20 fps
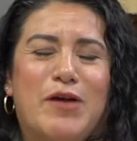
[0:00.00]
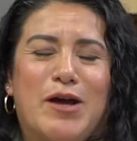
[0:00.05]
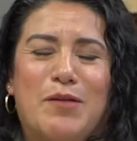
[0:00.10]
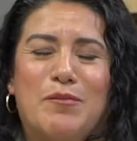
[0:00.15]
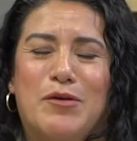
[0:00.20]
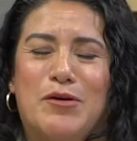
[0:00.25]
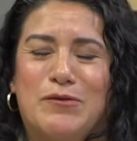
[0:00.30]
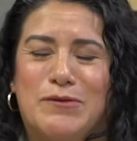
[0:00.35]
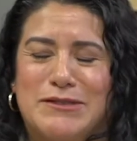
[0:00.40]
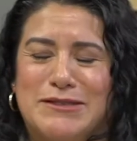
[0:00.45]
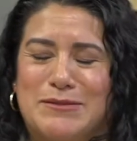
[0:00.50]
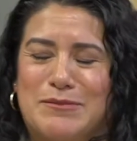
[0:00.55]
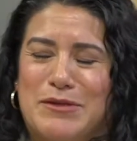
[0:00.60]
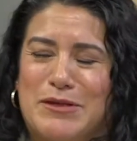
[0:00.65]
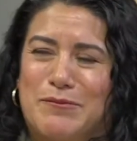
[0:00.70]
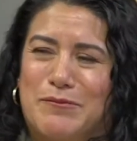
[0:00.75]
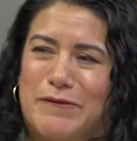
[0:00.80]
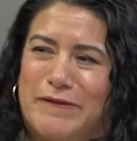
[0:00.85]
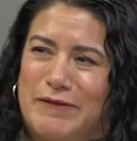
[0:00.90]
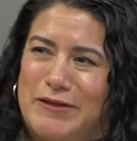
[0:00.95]
I'm always a
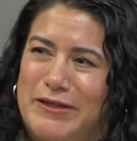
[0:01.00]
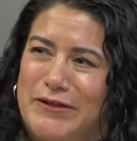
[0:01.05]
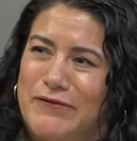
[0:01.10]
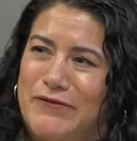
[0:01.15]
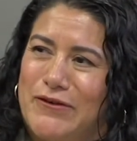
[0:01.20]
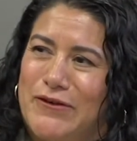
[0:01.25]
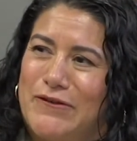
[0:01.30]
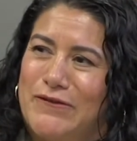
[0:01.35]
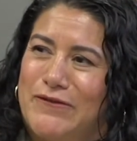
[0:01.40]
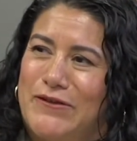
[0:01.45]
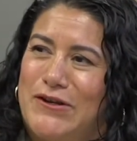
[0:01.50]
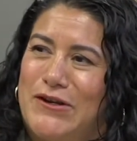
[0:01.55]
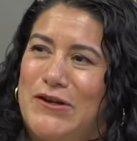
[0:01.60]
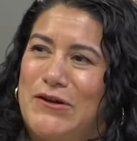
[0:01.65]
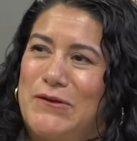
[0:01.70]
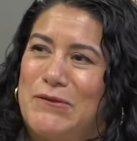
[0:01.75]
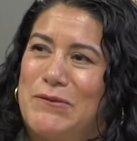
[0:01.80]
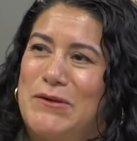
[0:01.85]
big believer of, you know,